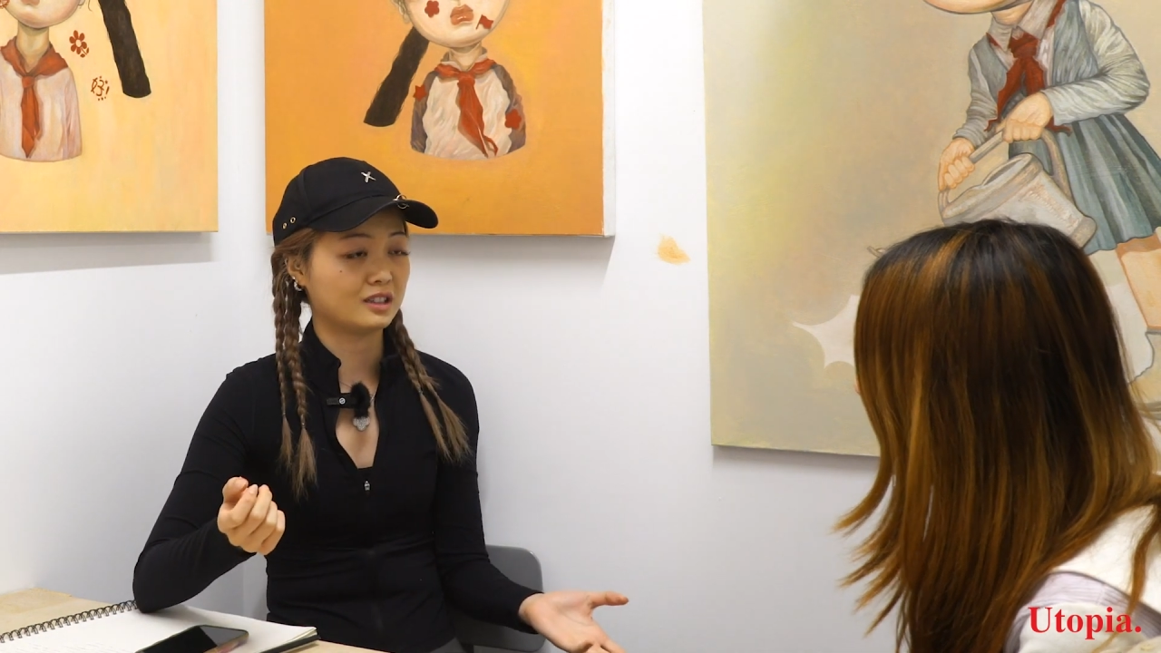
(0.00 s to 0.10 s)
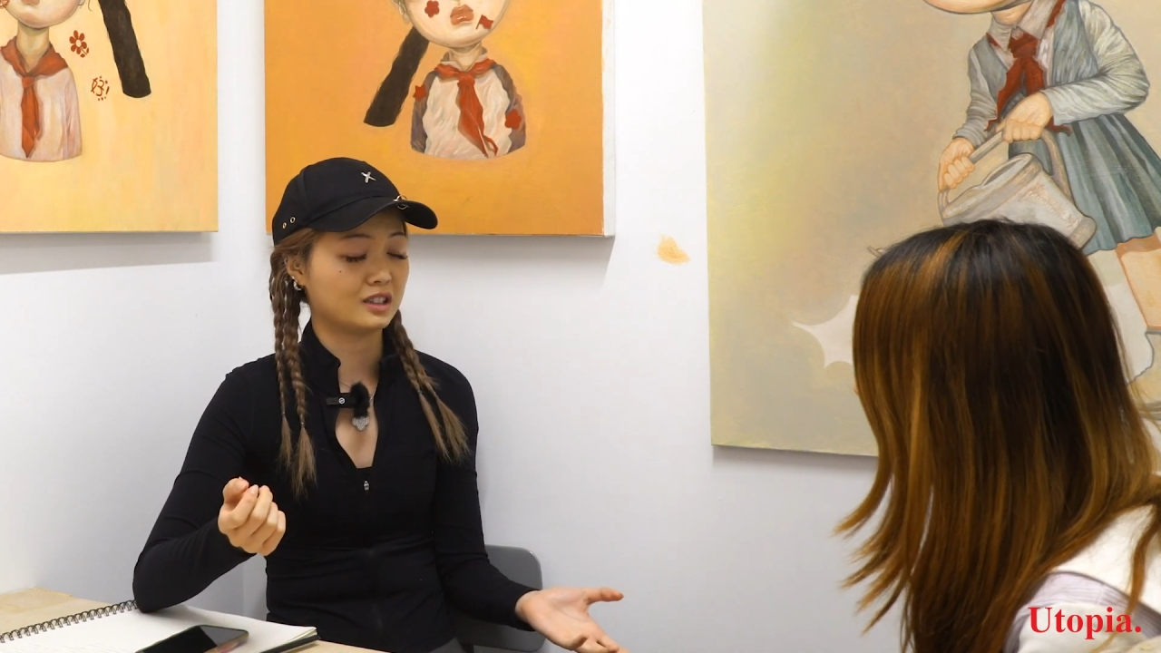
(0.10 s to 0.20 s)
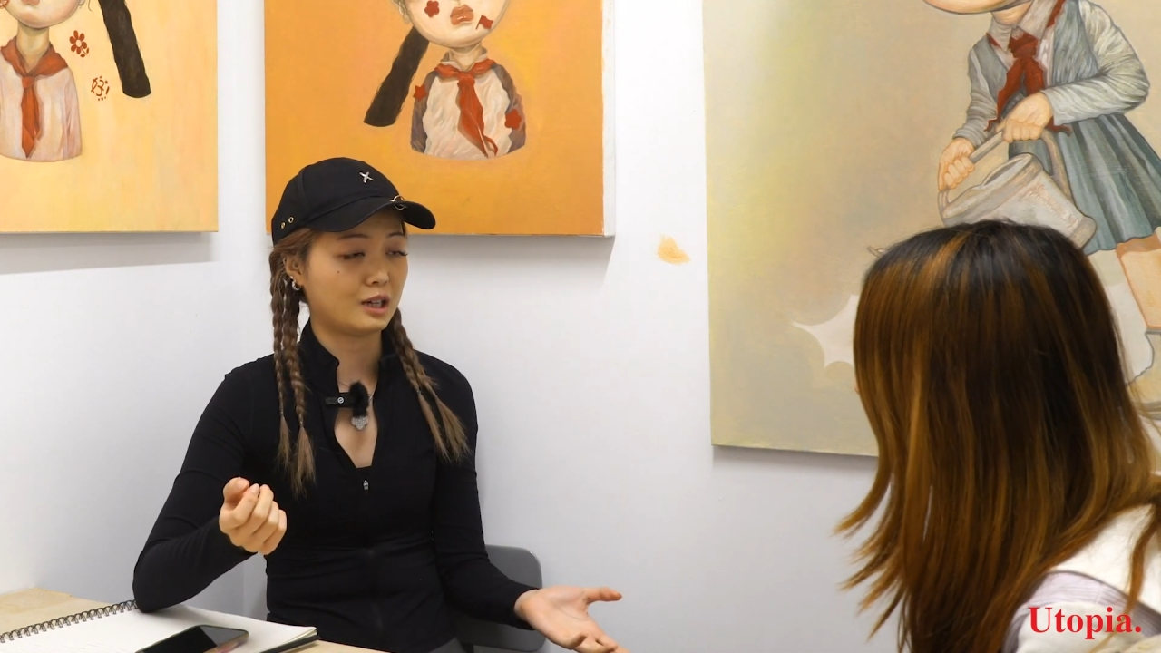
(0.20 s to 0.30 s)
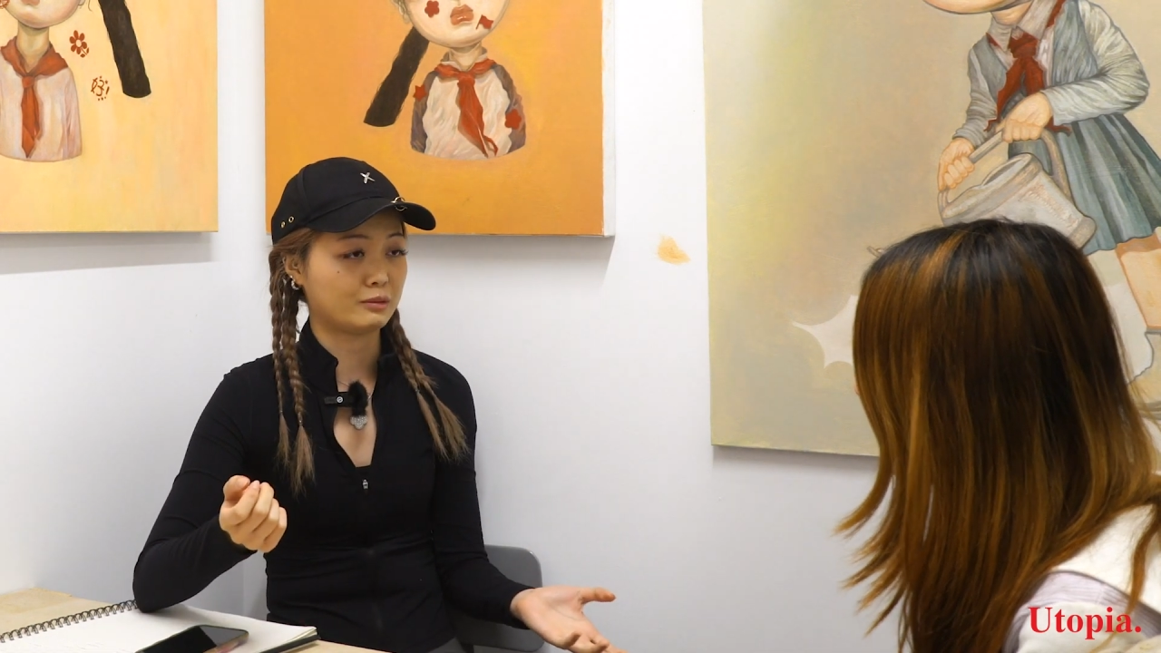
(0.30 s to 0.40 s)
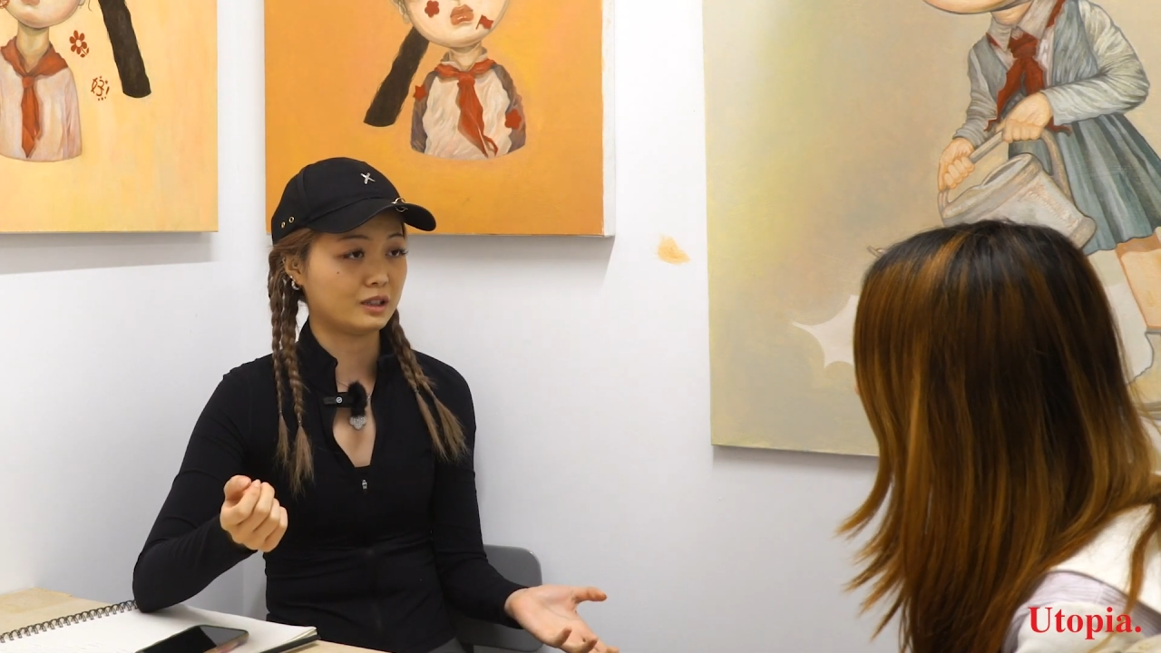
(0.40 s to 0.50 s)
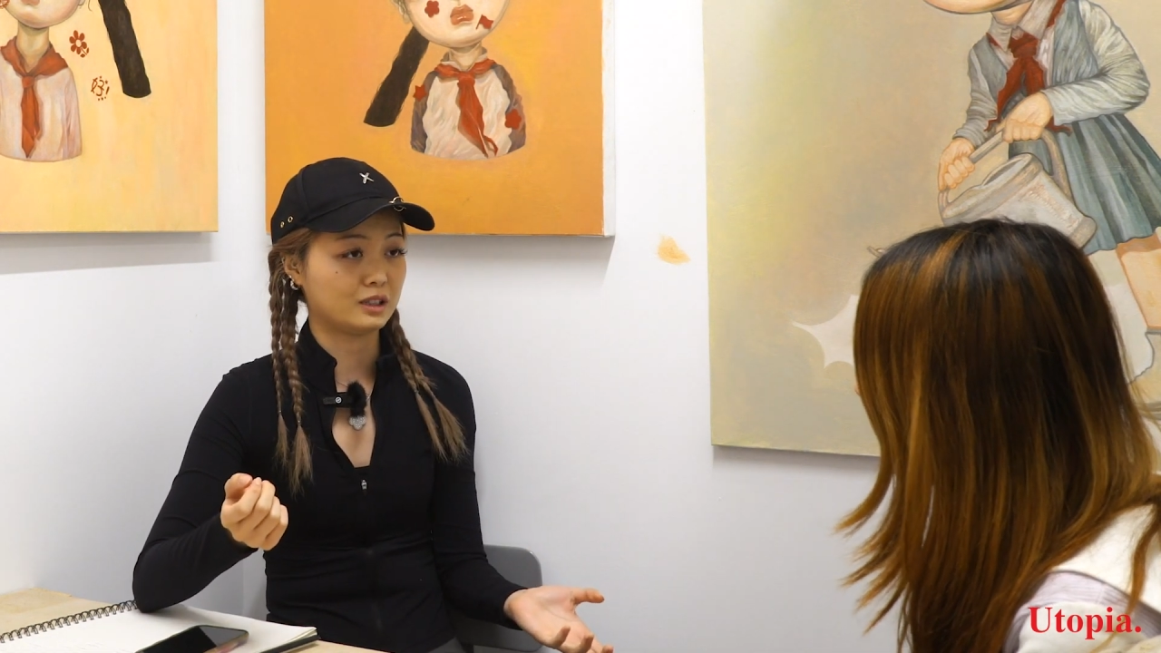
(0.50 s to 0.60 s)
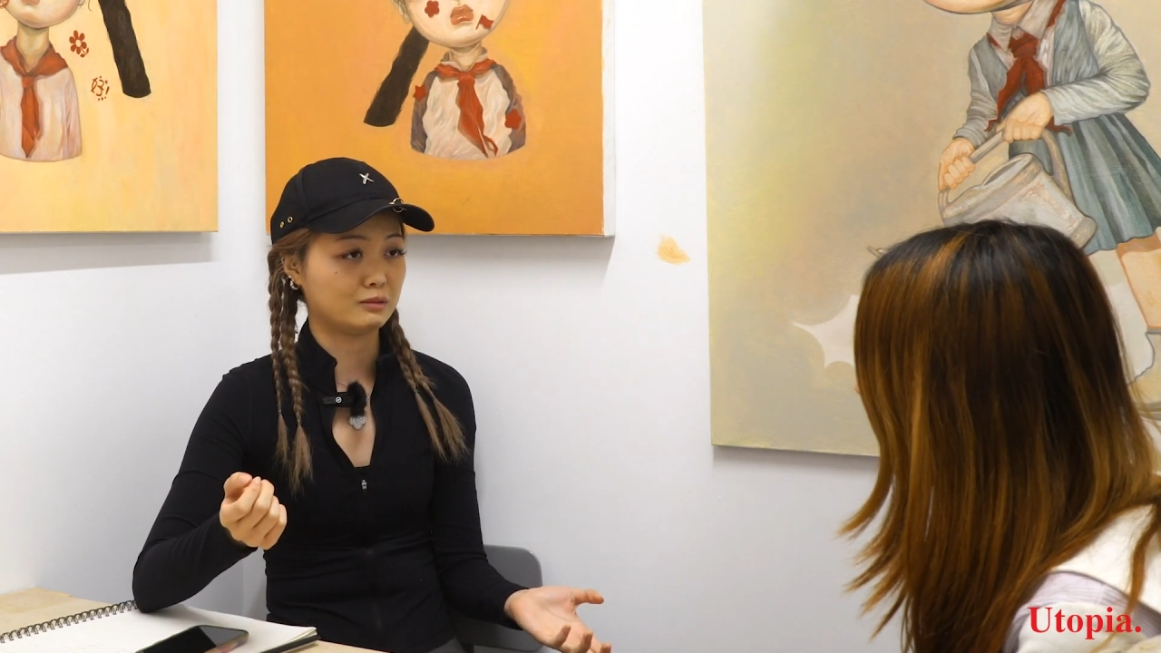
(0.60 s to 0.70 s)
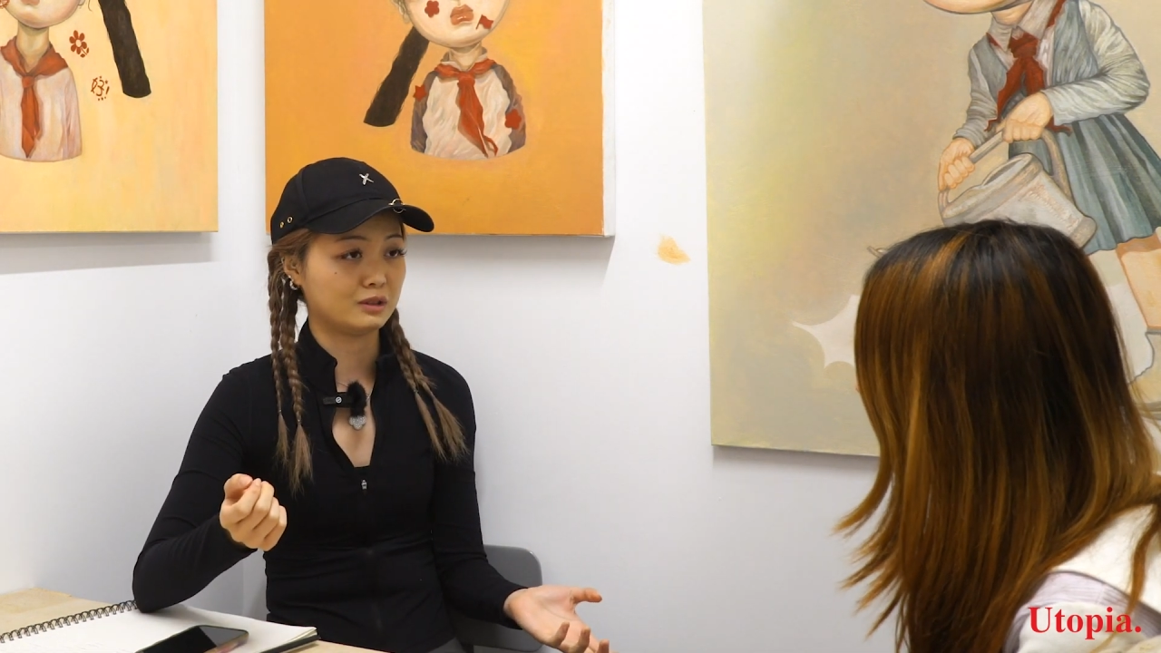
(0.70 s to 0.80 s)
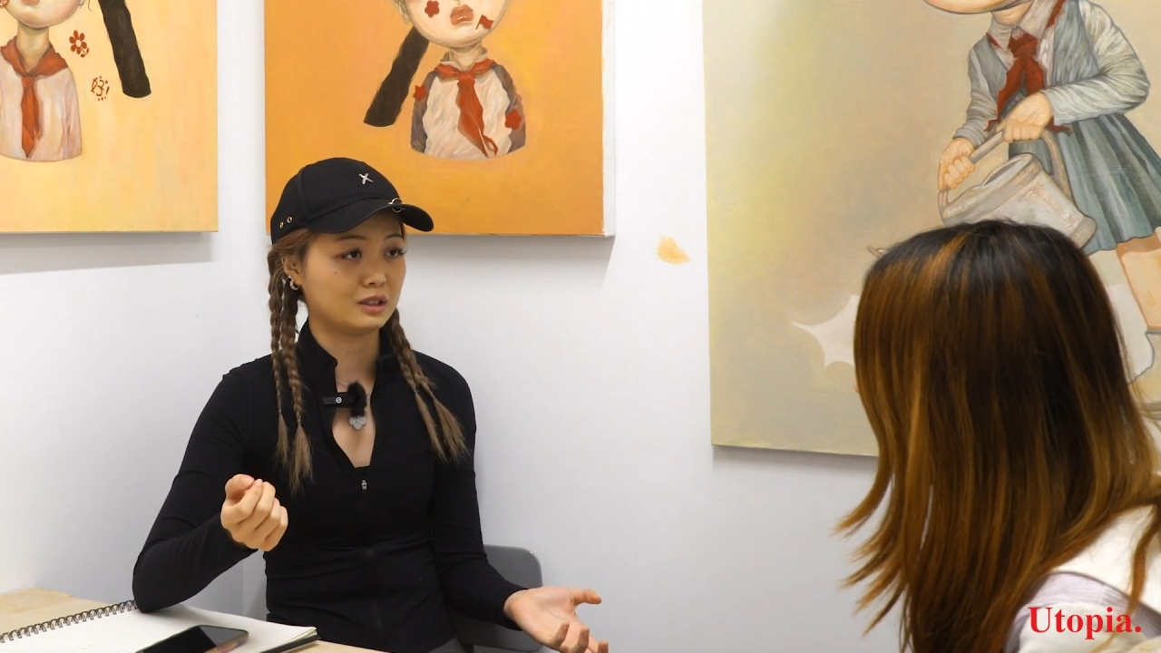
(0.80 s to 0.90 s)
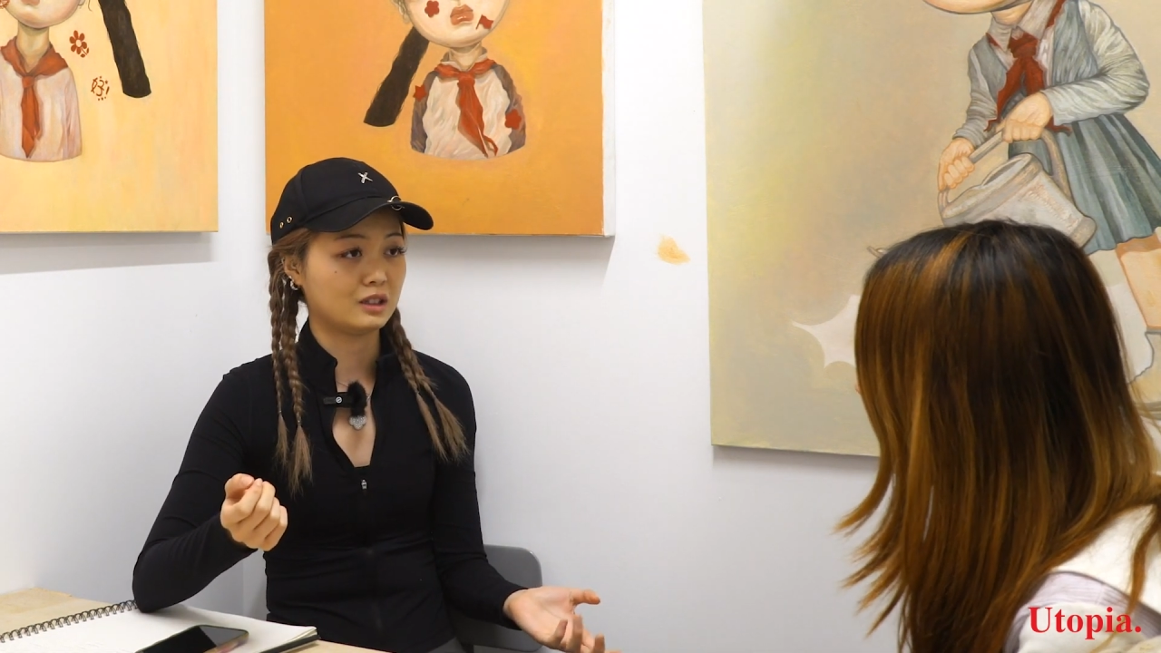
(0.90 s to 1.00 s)
collaborating
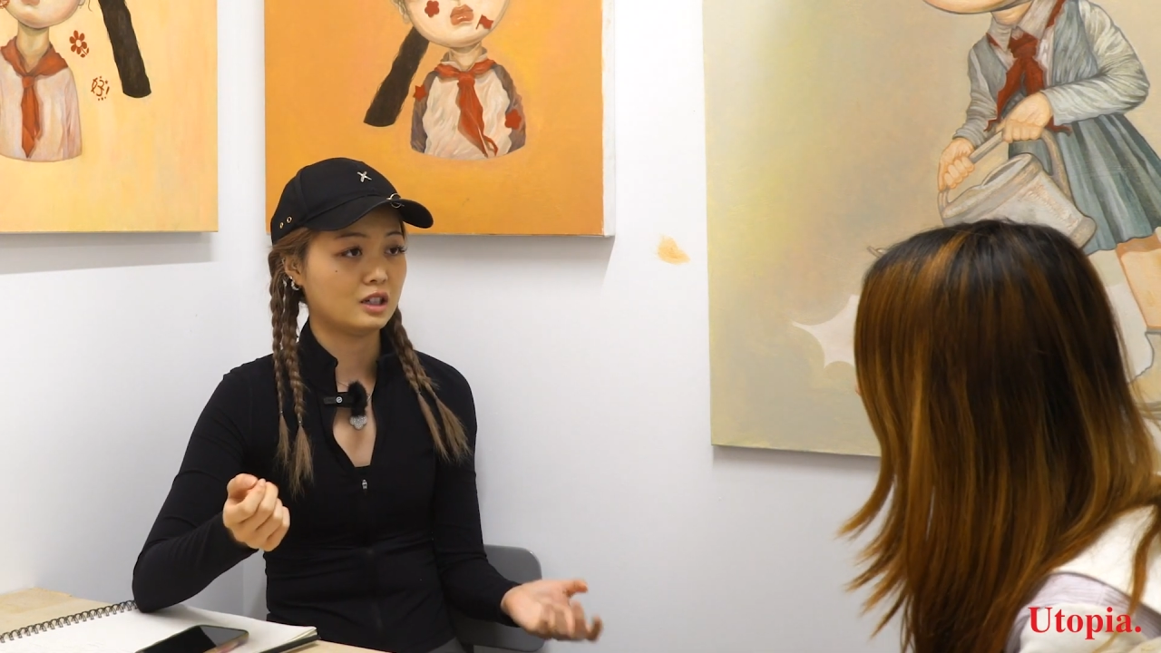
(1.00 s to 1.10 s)
with